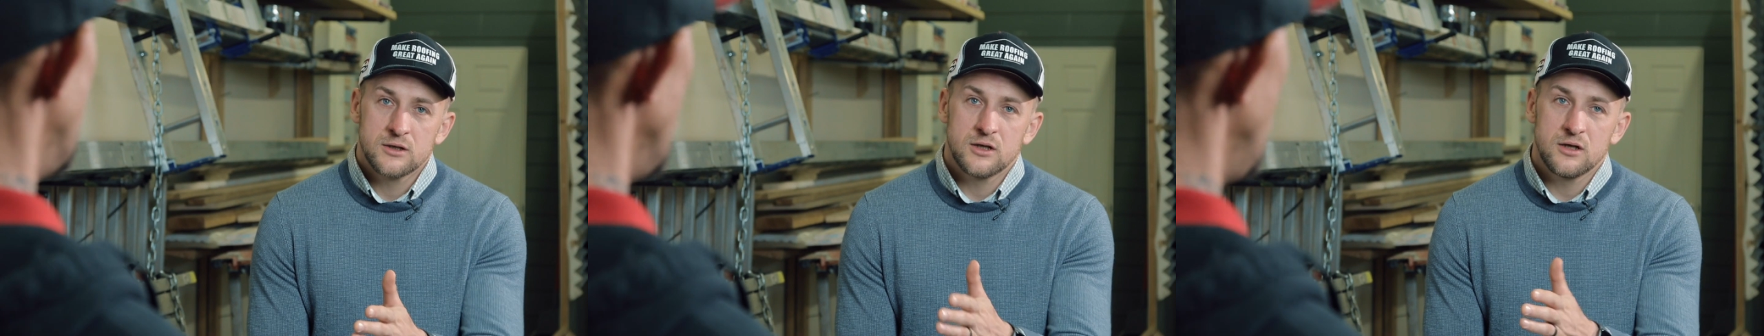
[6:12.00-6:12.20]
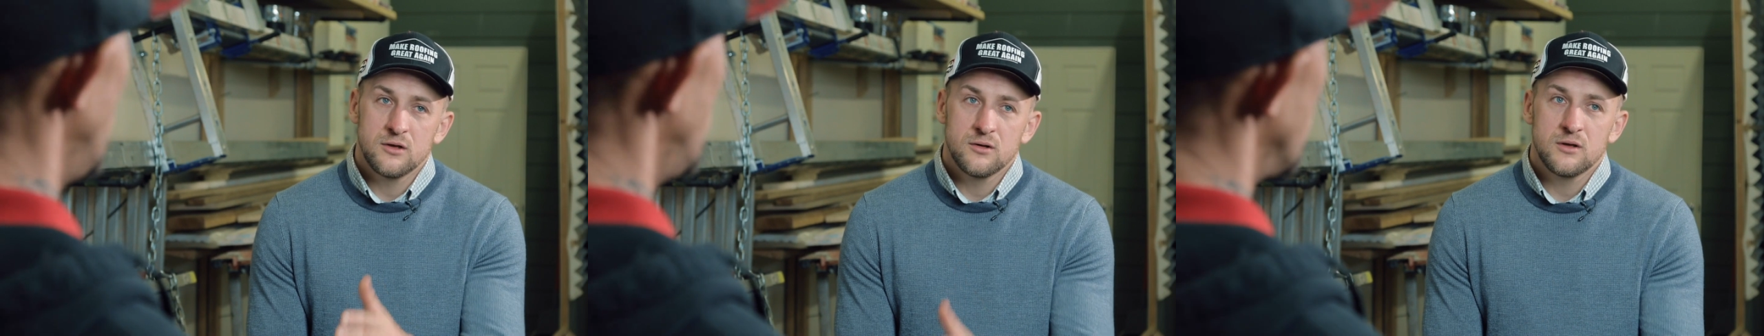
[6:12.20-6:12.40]

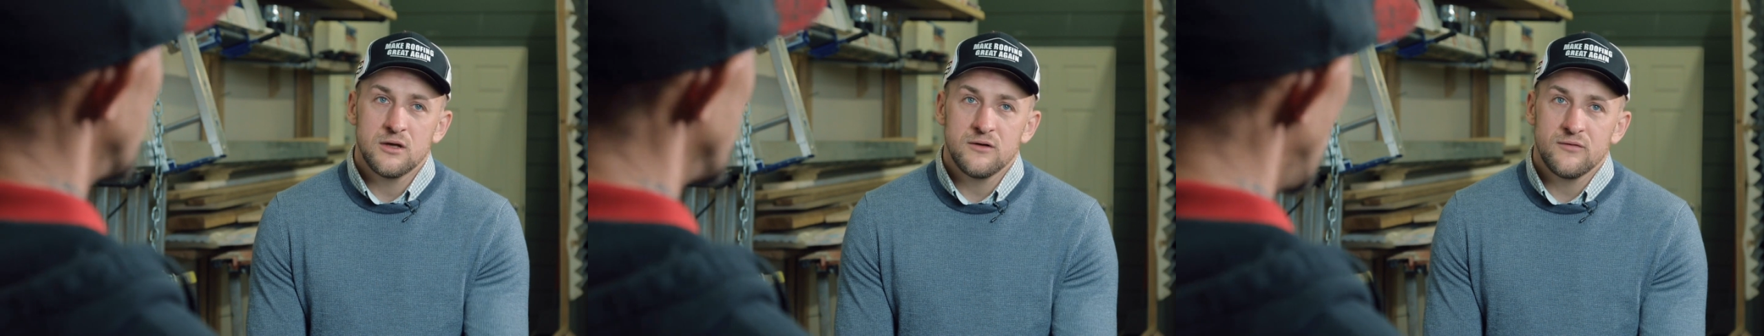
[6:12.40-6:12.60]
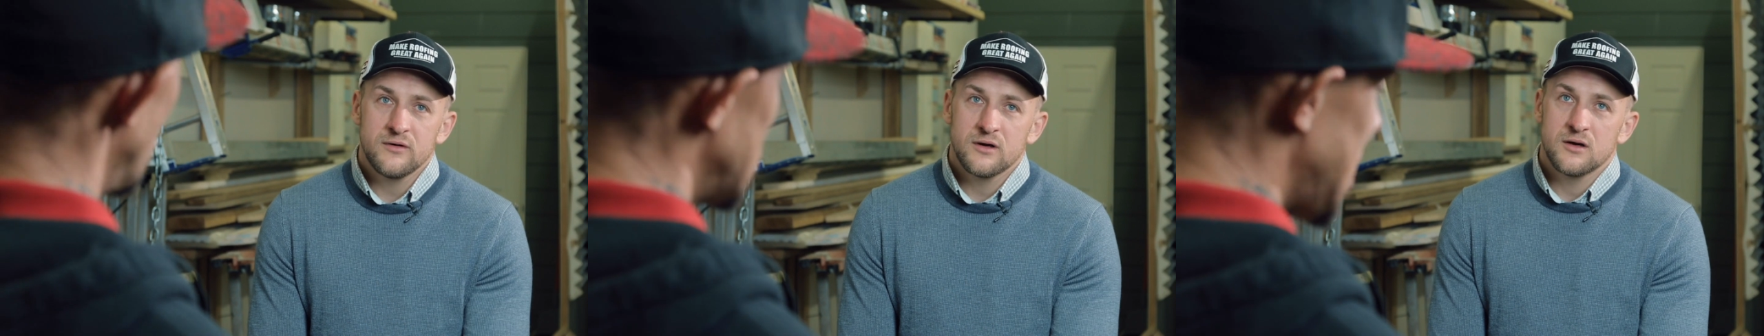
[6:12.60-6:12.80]
Can you
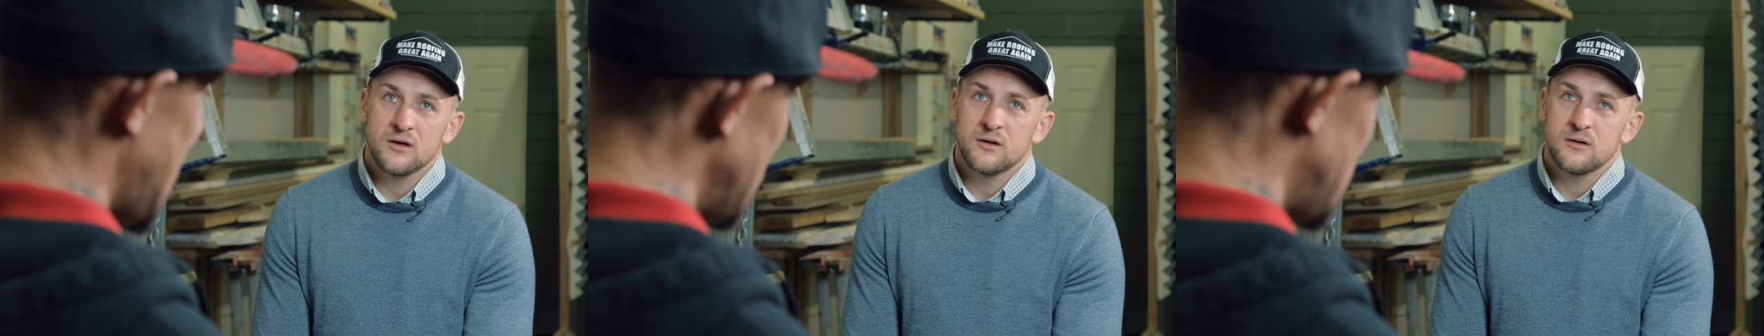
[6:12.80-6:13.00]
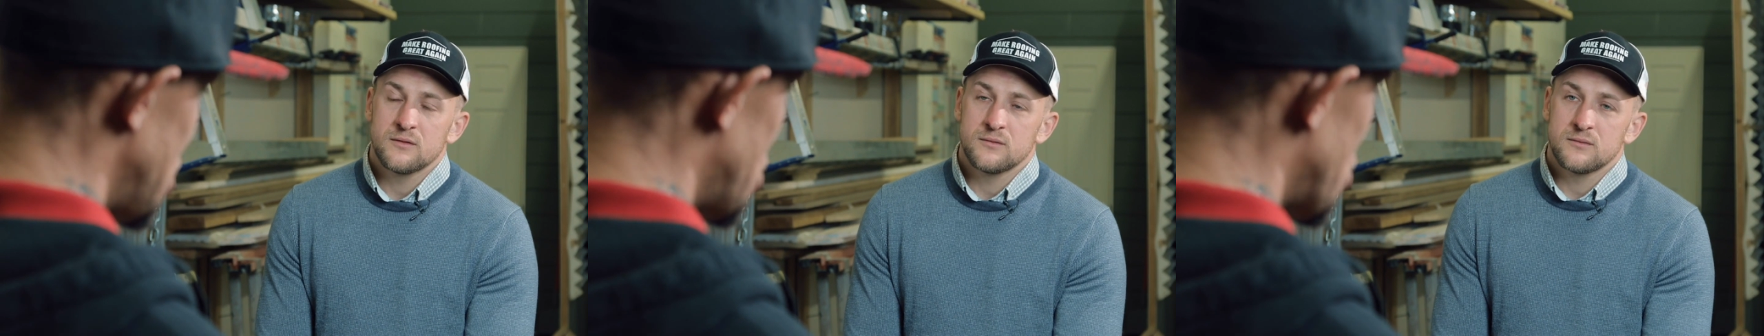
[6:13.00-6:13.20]
give so a,
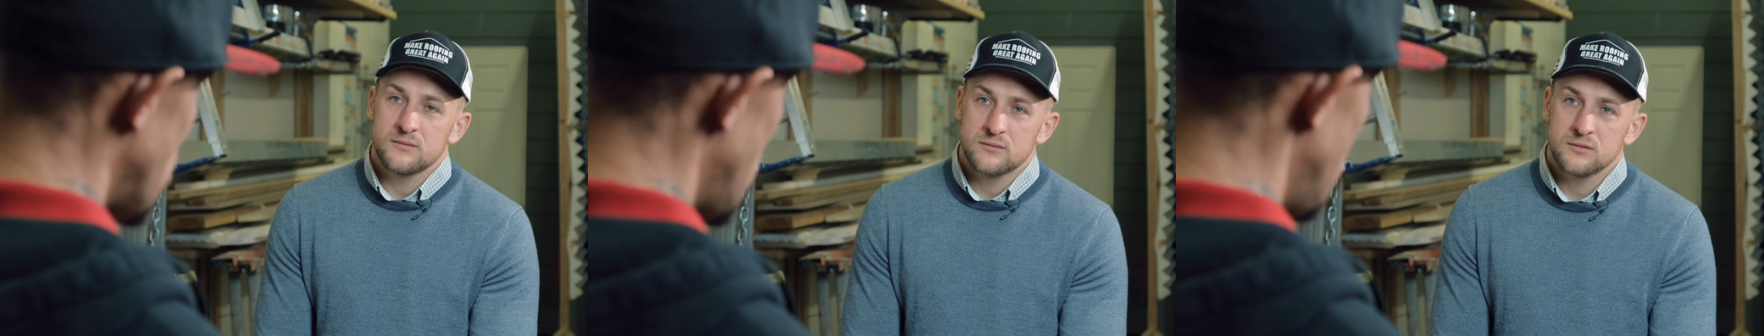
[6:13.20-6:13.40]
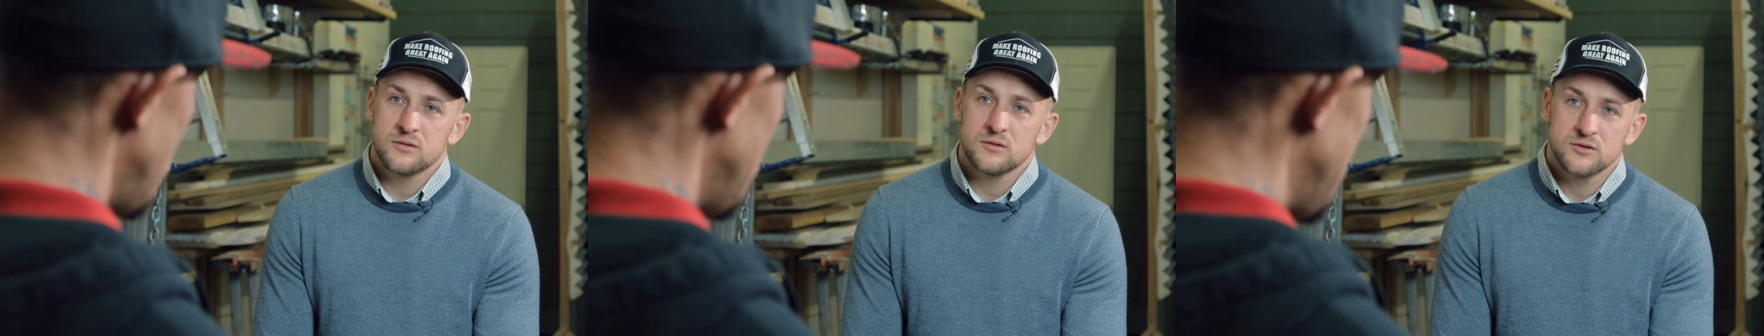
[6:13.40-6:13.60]
not just
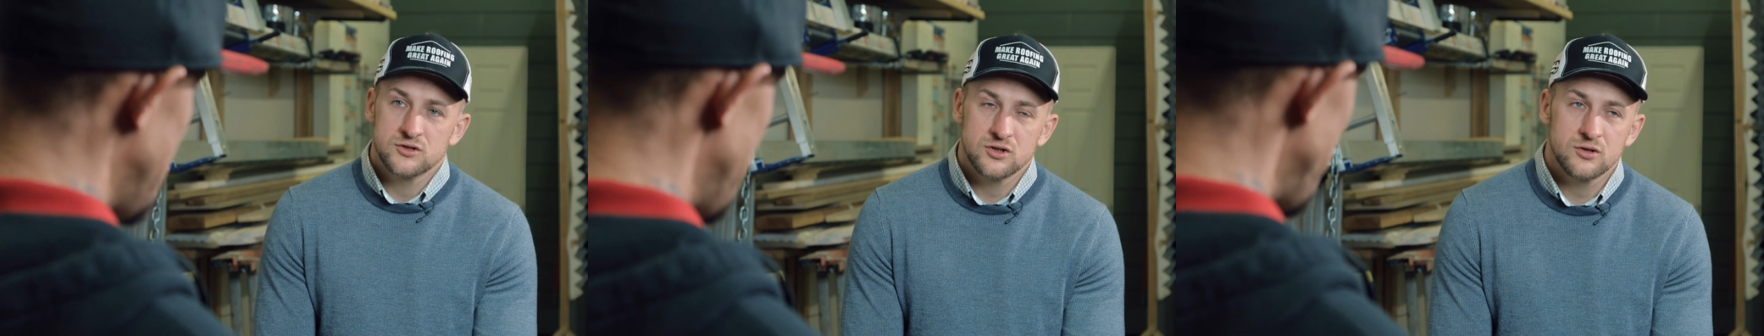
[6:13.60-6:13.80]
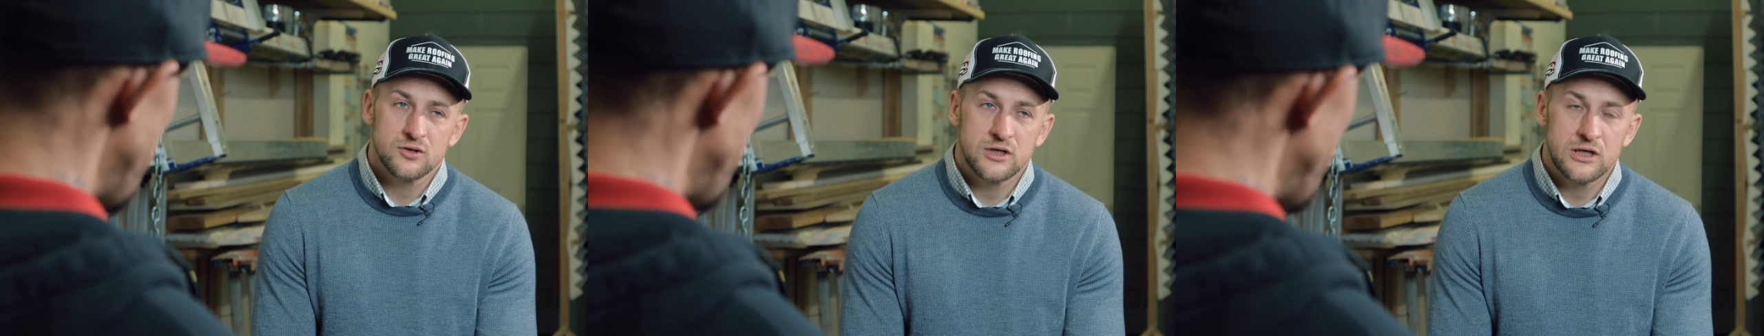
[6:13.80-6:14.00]
Trump? Sure.